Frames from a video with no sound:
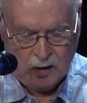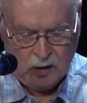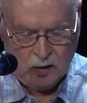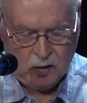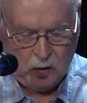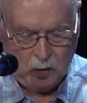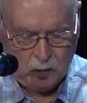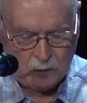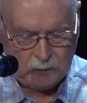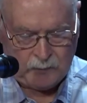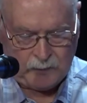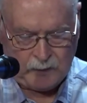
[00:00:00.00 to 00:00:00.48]

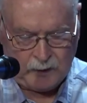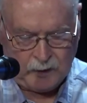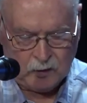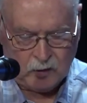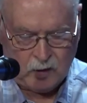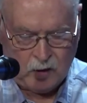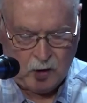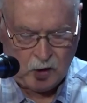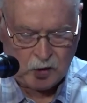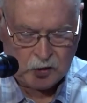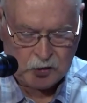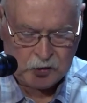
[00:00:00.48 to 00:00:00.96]
Oatfield
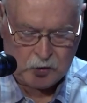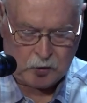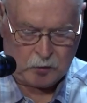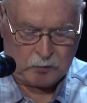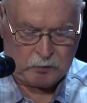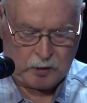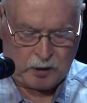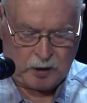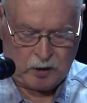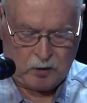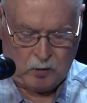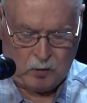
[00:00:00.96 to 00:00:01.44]
also
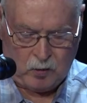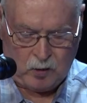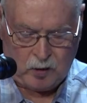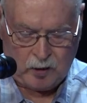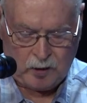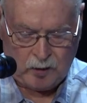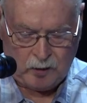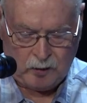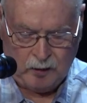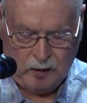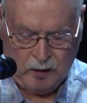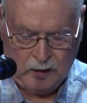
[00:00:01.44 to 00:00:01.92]

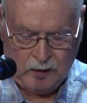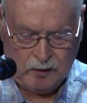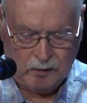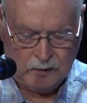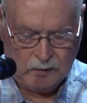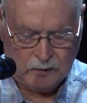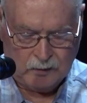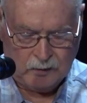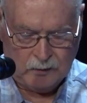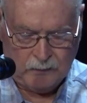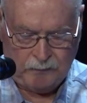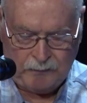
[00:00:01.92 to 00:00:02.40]
recorded
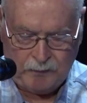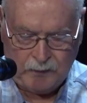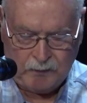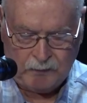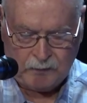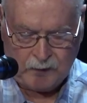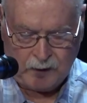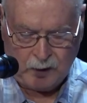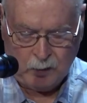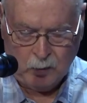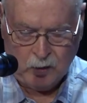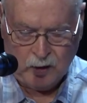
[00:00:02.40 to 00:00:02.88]
the
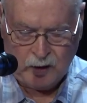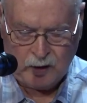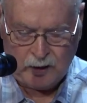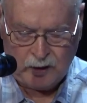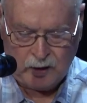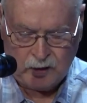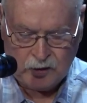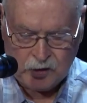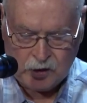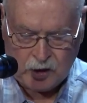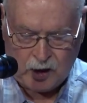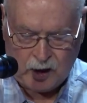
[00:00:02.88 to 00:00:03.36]

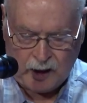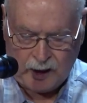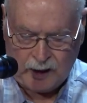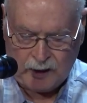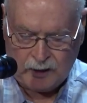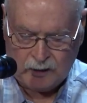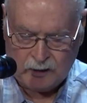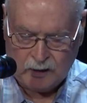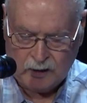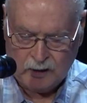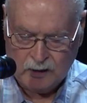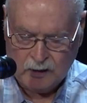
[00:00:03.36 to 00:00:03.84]
51-inch
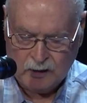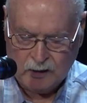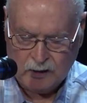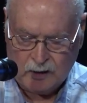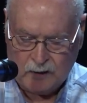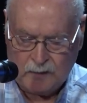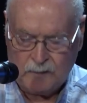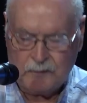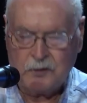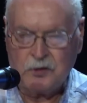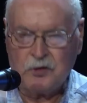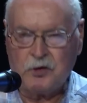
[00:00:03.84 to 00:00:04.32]
height
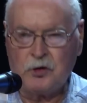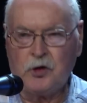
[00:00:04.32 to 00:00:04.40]
of his